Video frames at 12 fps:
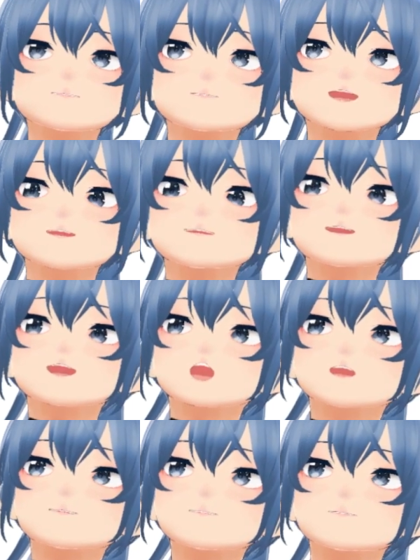don't know.
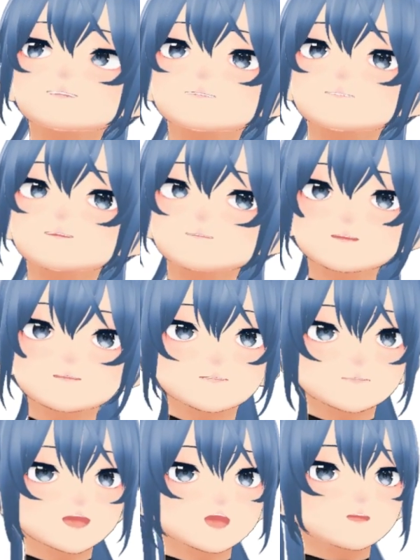Is it looking
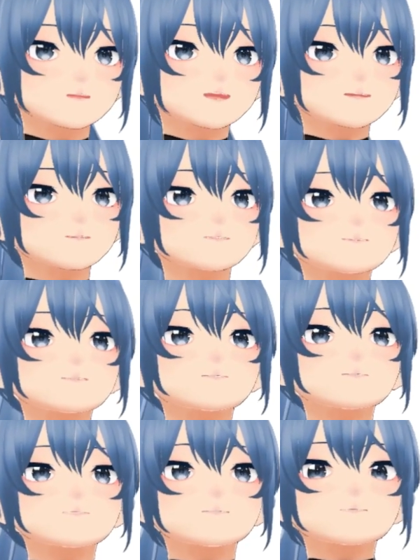down? Like
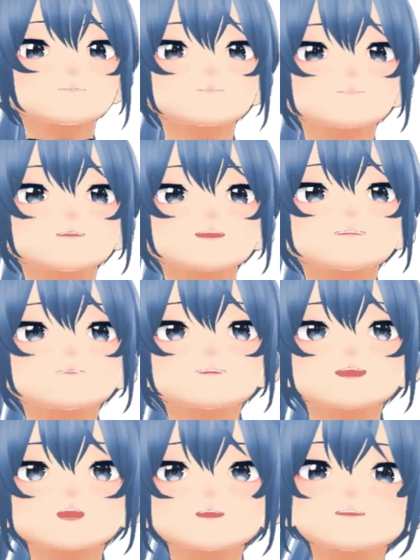looking
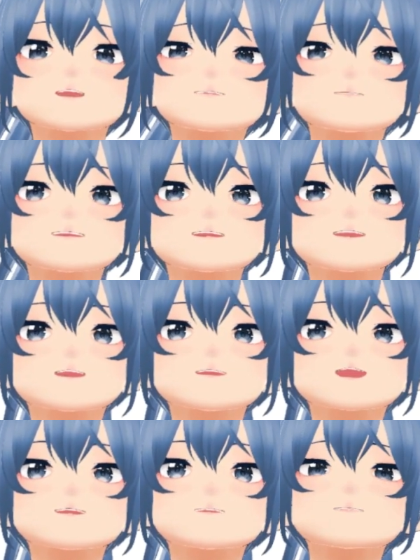down sounds
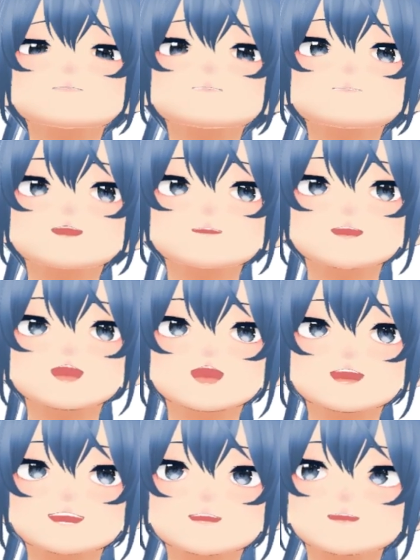like
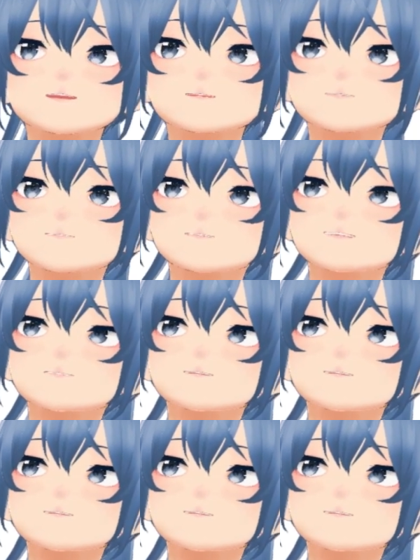I like